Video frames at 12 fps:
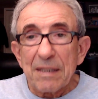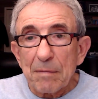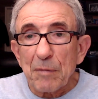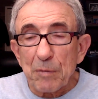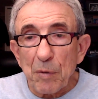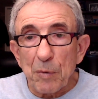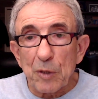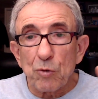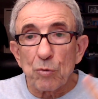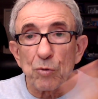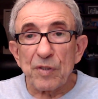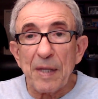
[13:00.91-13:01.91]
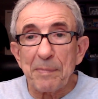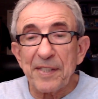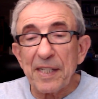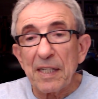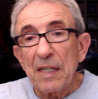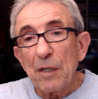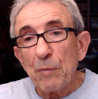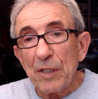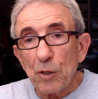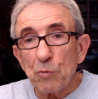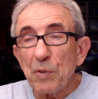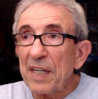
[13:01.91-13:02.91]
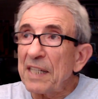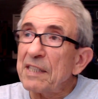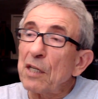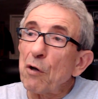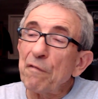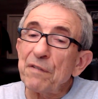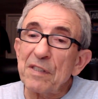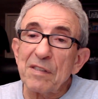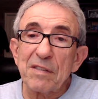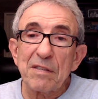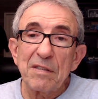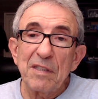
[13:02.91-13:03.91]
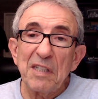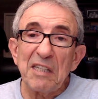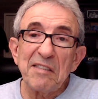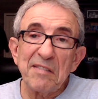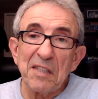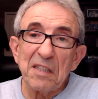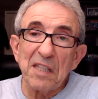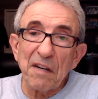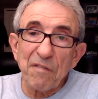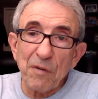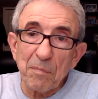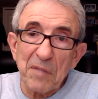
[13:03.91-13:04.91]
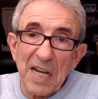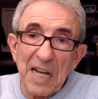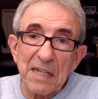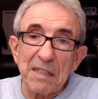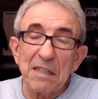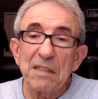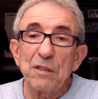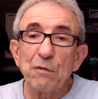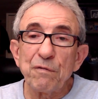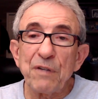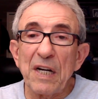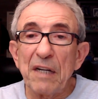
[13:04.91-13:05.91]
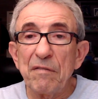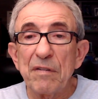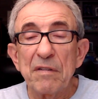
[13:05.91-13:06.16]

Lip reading: But we want to do something. Why don't we rent an office and sit there from 9 to 5?